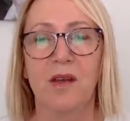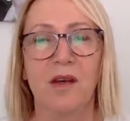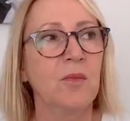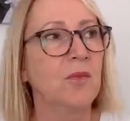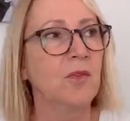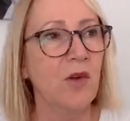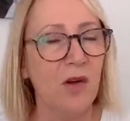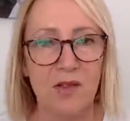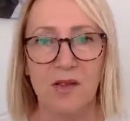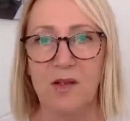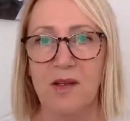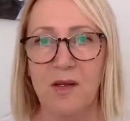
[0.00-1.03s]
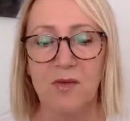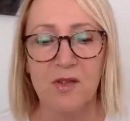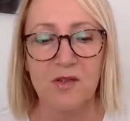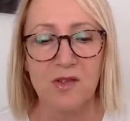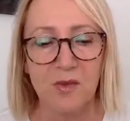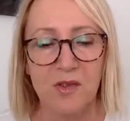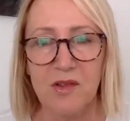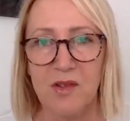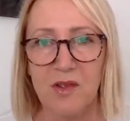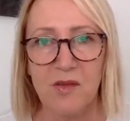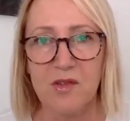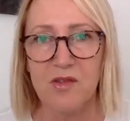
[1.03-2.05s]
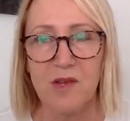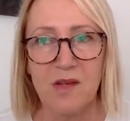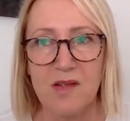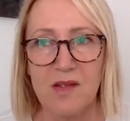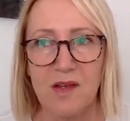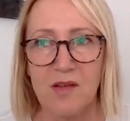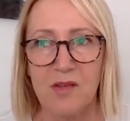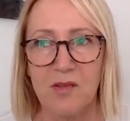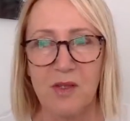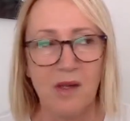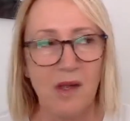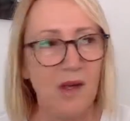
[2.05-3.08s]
I'm not going to give in to what the devil's trying to say to me.